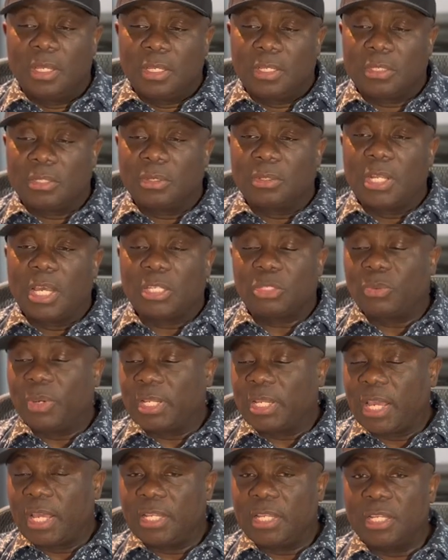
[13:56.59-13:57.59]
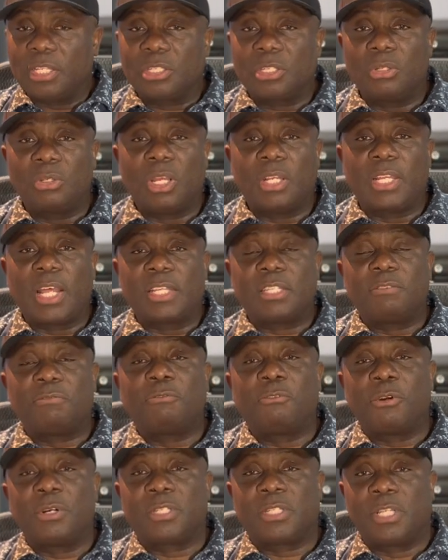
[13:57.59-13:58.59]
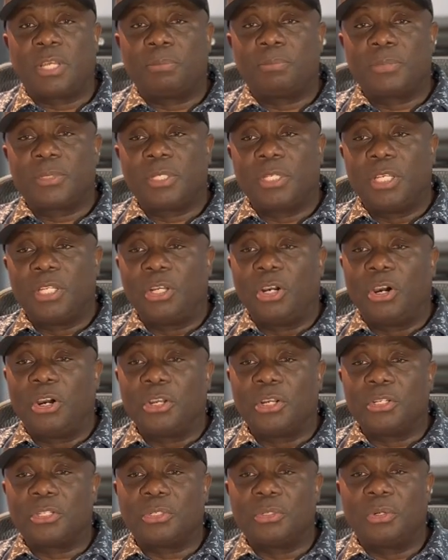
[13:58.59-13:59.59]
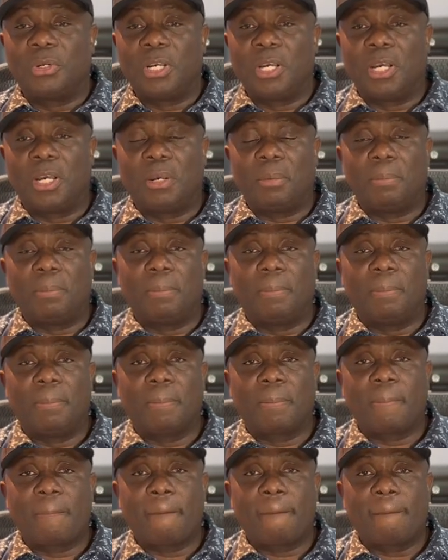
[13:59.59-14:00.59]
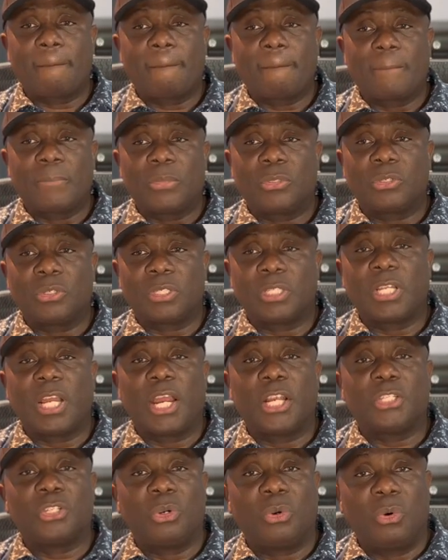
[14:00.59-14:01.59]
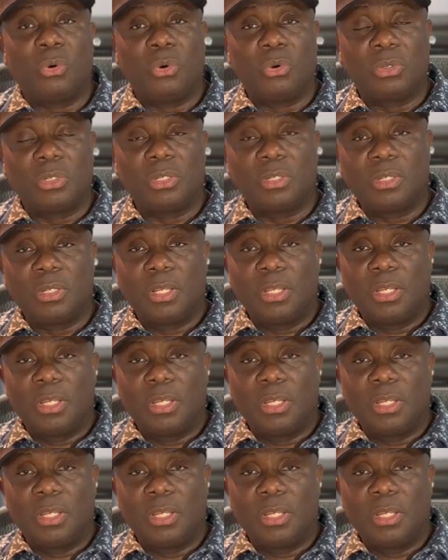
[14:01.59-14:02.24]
So that's what I did. So th that's the four steps in order to um, to start your own